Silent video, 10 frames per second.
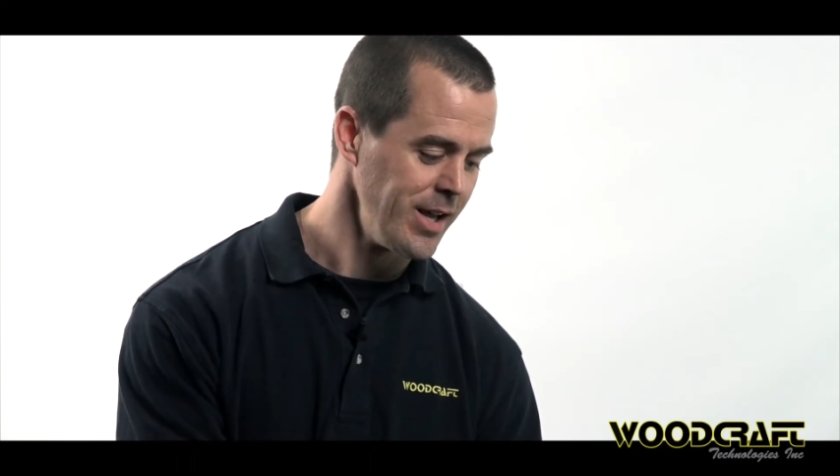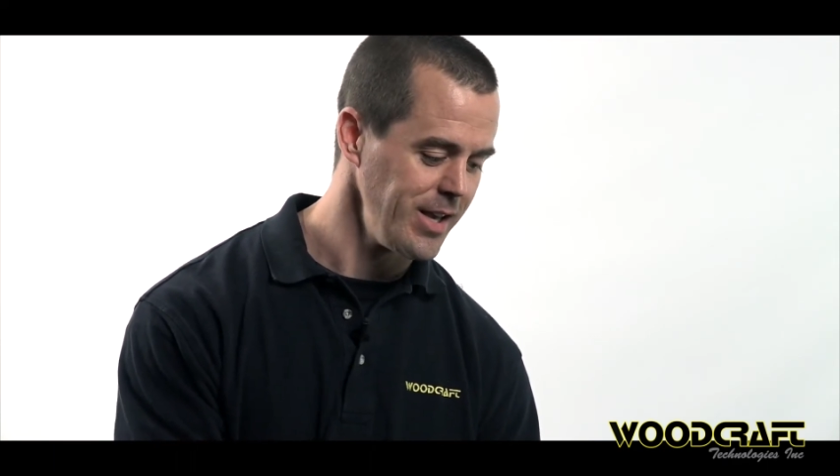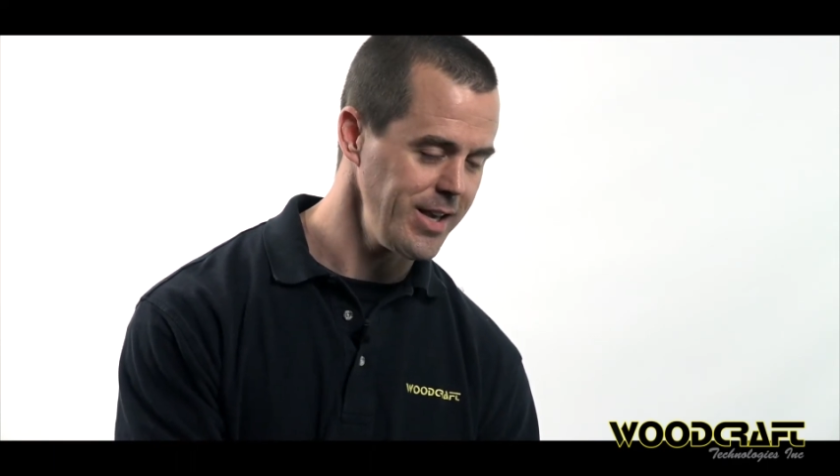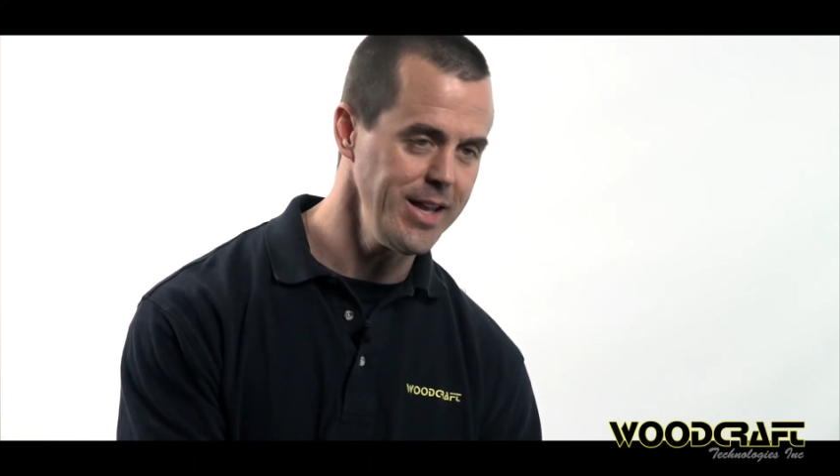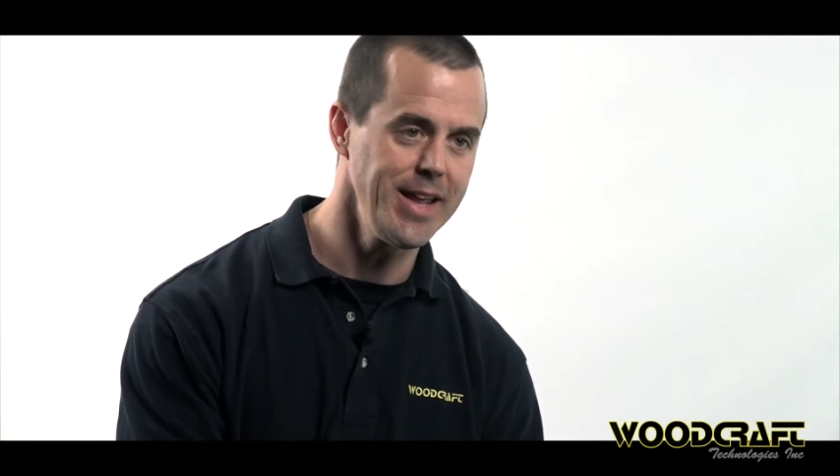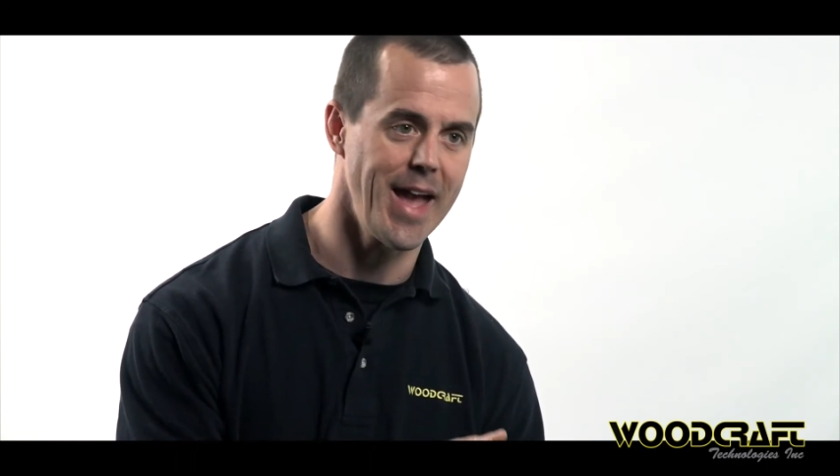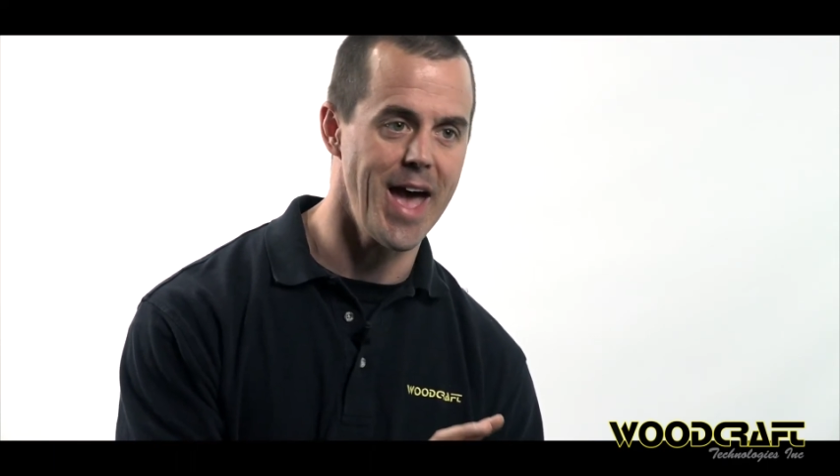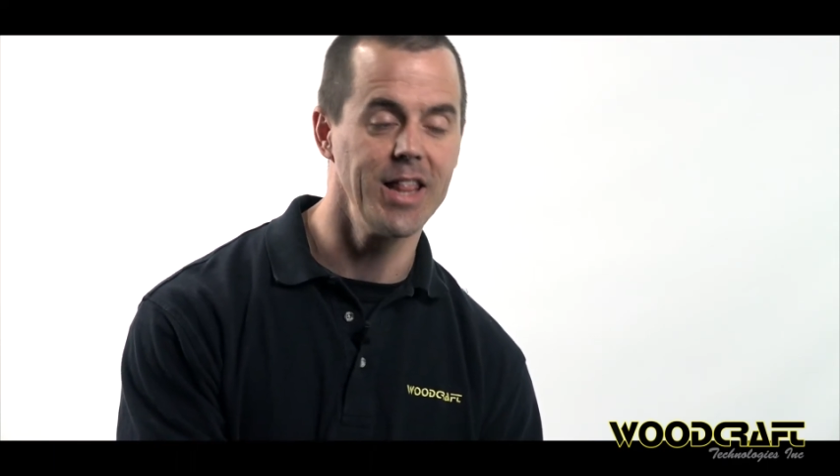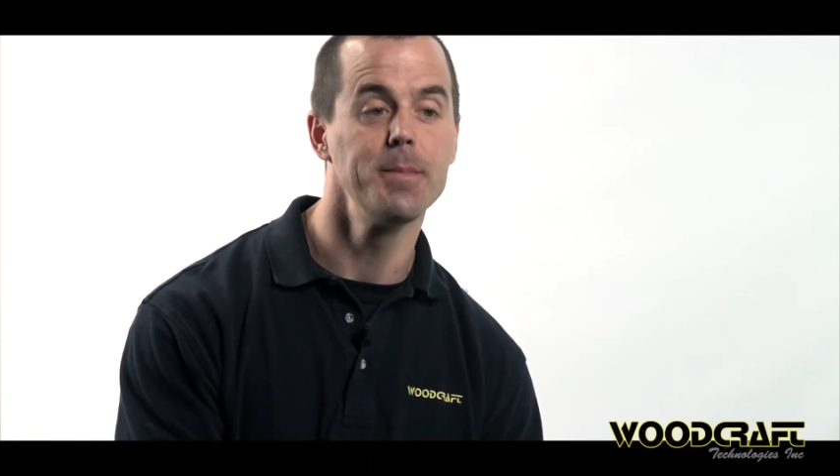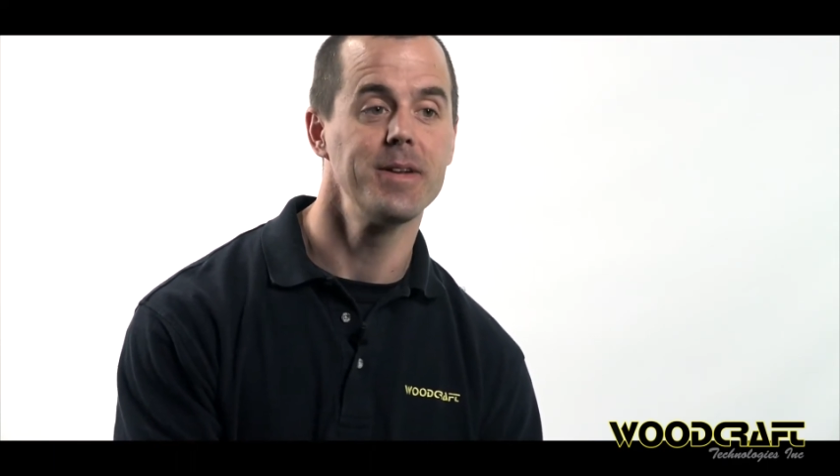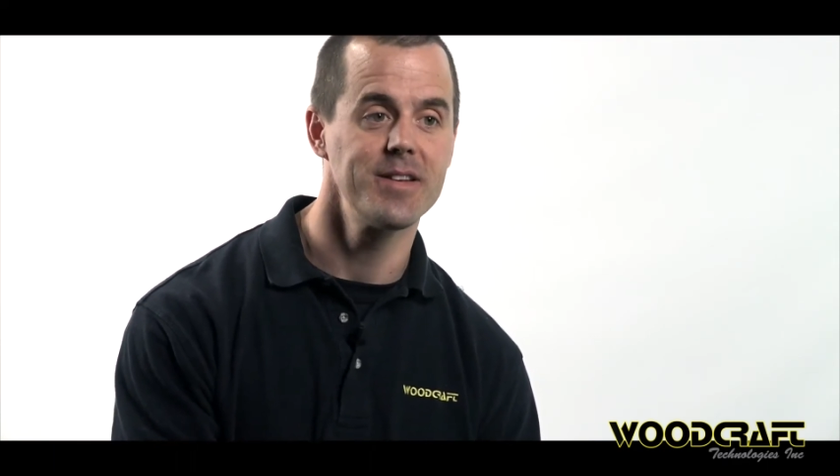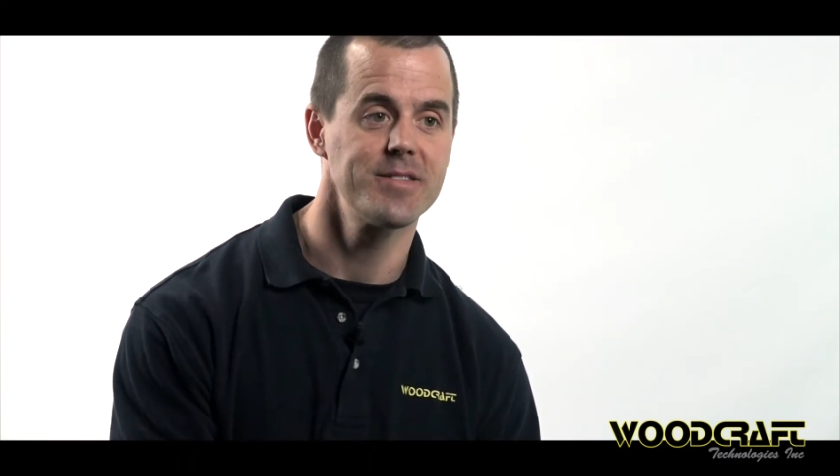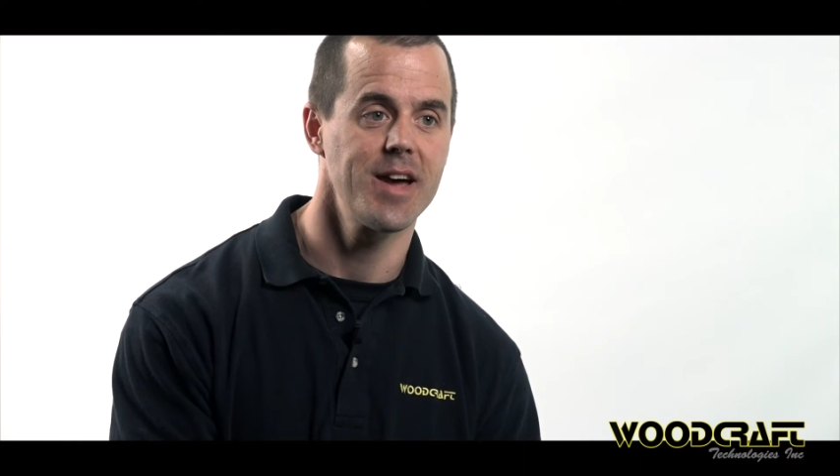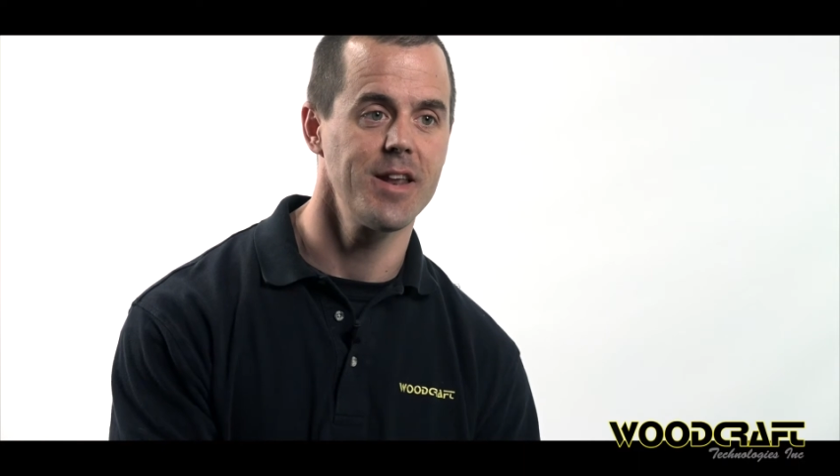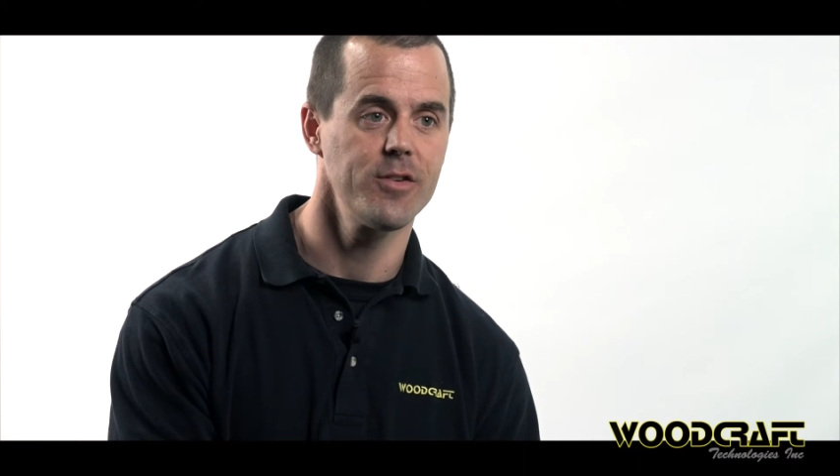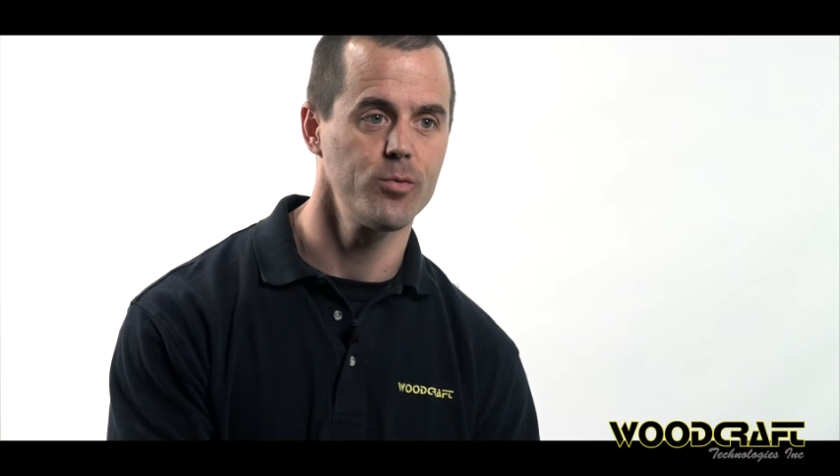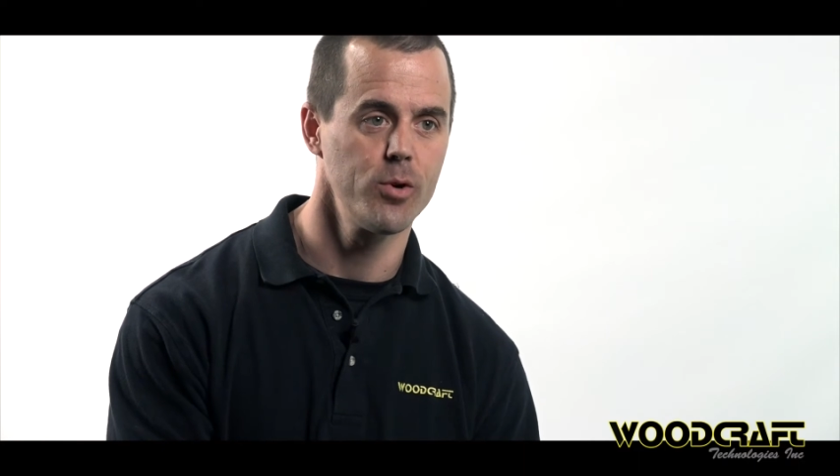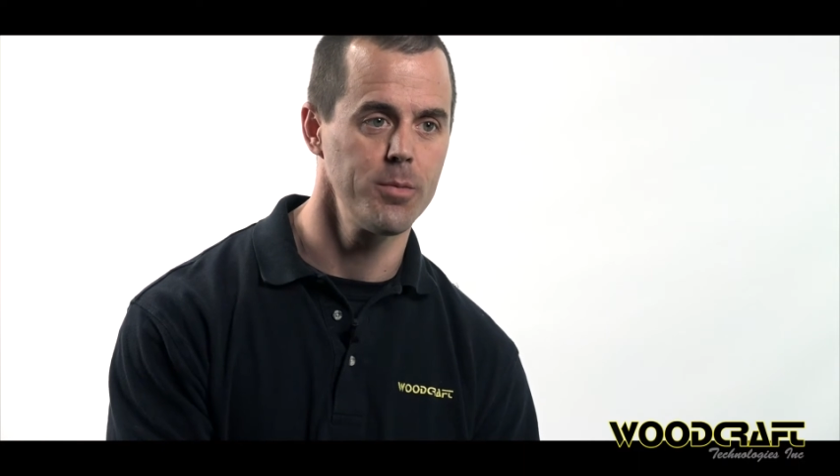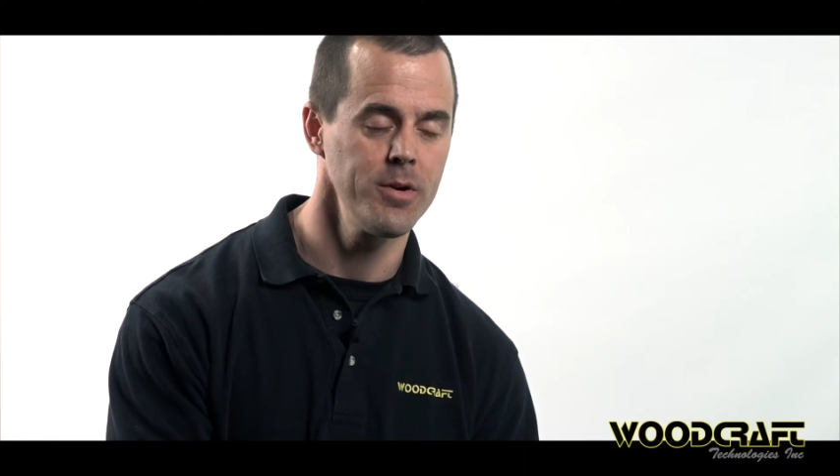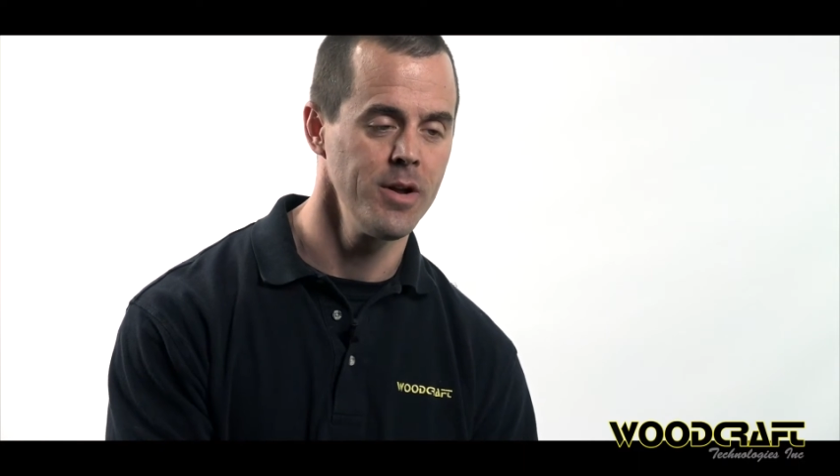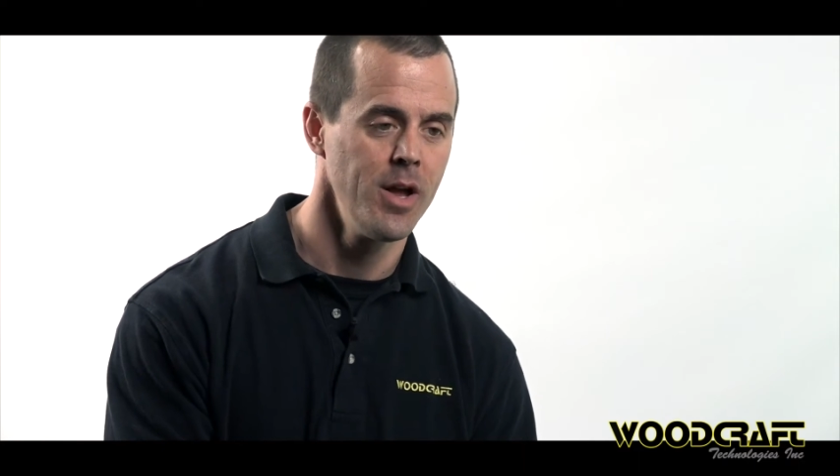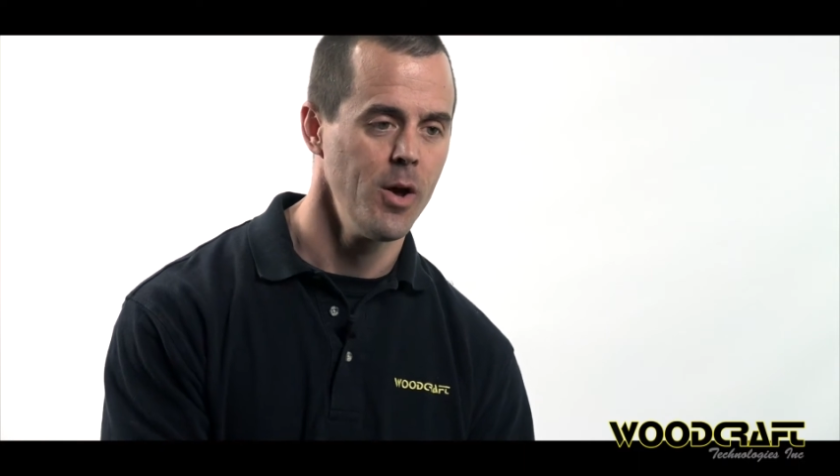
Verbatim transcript: heating element design in this warmer,